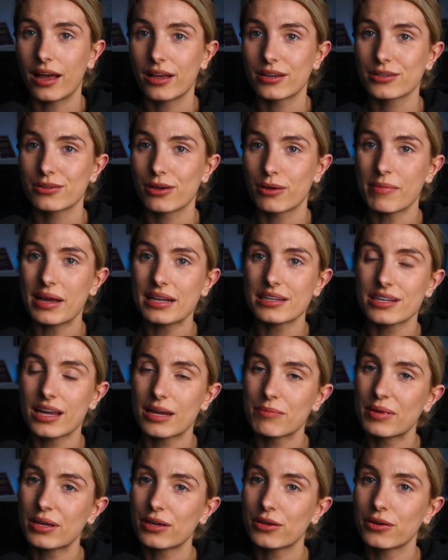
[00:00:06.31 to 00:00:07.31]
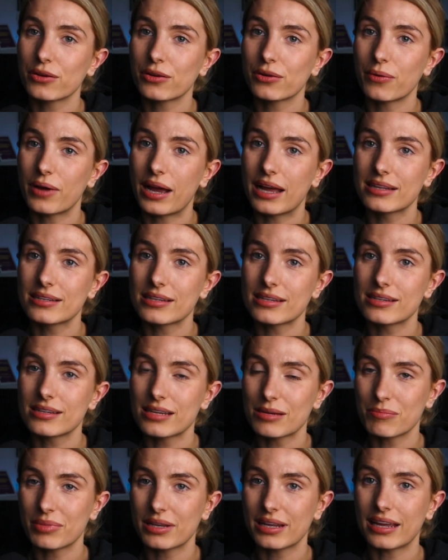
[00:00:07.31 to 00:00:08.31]
So a match type in Google Ads is
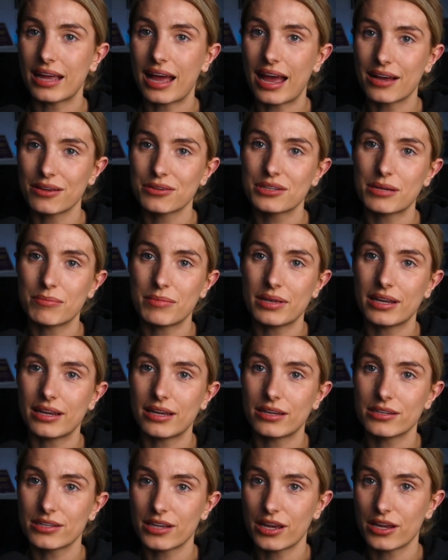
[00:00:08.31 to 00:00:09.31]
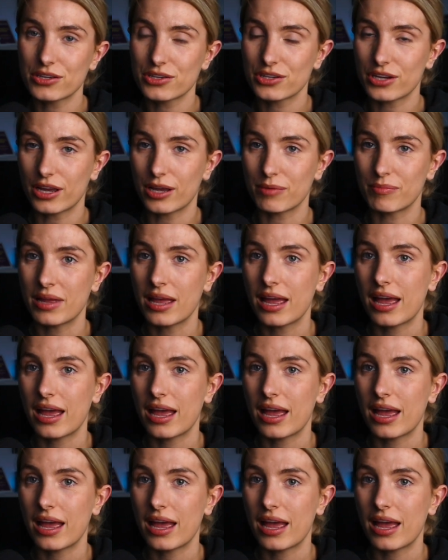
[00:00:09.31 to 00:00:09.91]
simply how similar a search term